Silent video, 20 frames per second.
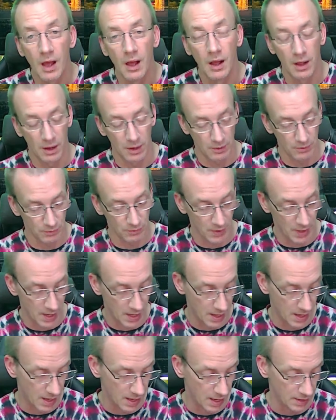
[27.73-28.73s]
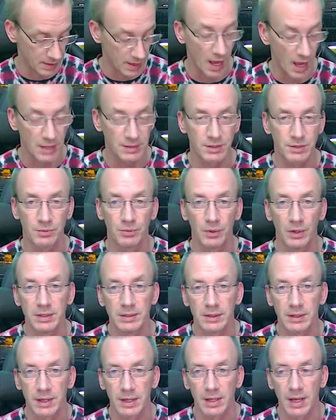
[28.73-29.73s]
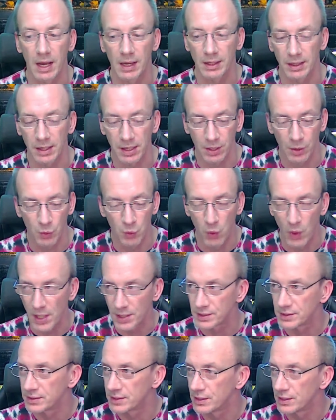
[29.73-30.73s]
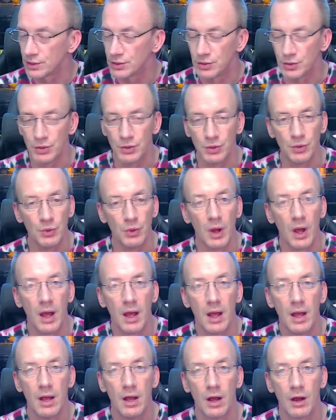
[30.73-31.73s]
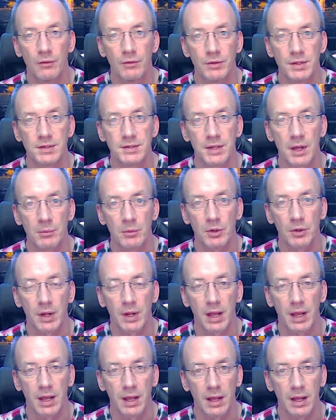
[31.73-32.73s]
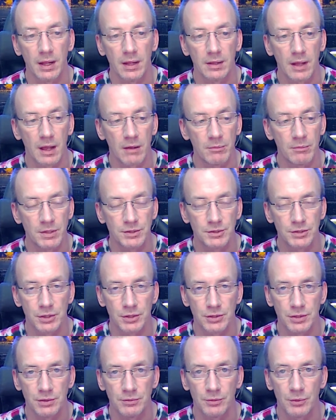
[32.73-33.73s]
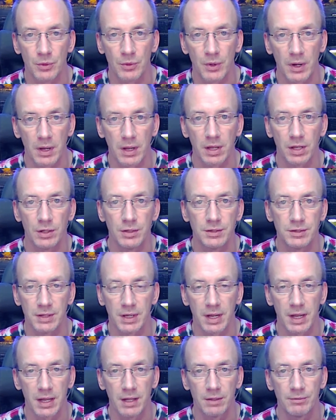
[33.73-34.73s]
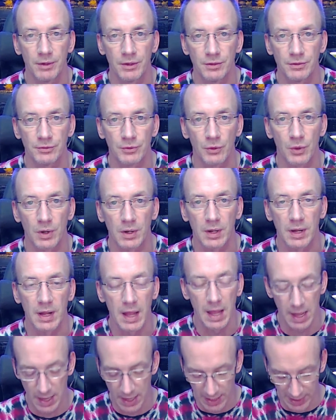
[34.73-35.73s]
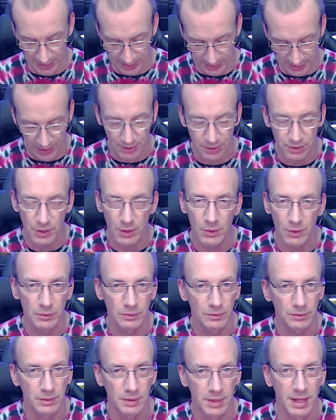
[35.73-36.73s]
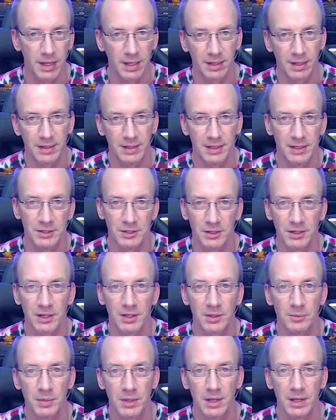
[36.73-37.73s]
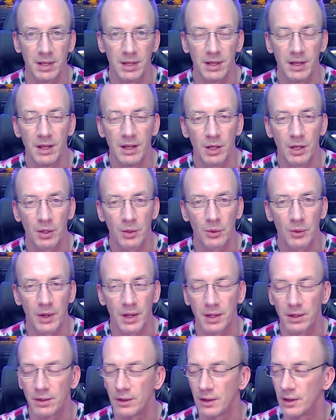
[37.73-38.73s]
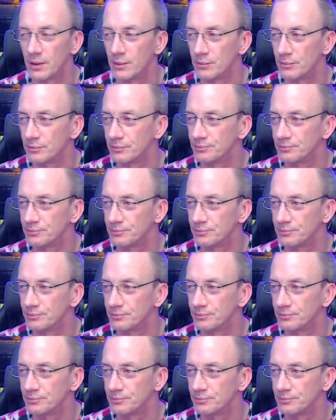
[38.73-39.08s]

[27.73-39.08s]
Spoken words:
Alright, I just recently got a Quest 2 over the summer, and I've been searching for a good set of headphones for it, and I don't think these are going to be quite, I